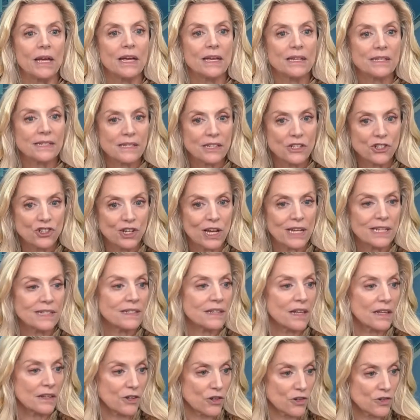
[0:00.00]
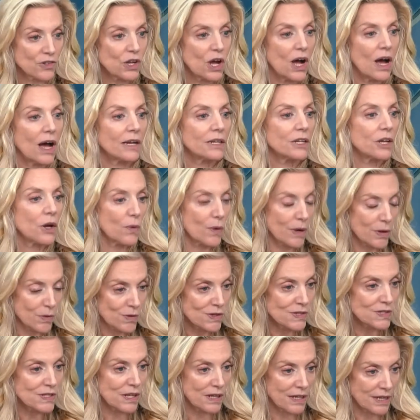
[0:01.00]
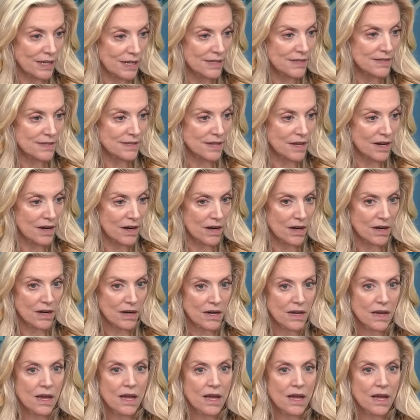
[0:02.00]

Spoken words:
suggest that there's ongoing resilience there.